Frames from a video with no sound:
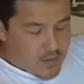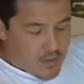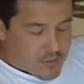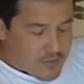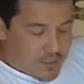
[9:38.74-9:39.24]

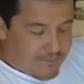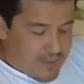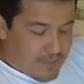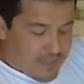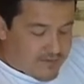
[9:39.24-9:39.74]
I'm sure if
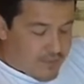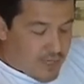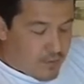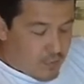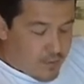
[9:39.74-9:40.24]
anybody's ever
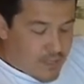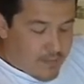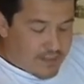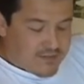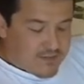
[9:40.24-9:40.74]
had to wear knee
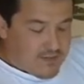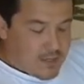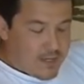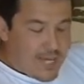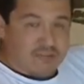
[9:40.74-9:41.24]
braces,
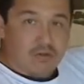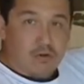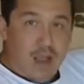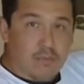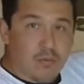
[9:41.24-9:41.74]
as you
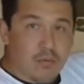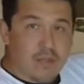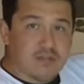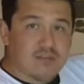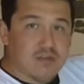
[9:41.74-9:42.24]

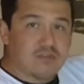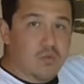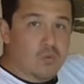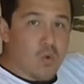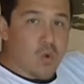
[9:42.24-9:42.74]
grapple, it starts
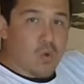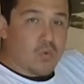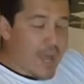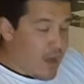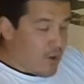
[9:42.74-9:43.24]
to
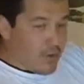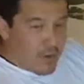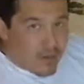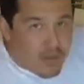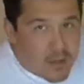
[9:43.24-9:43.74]
roll
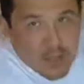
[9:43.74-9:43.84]
down.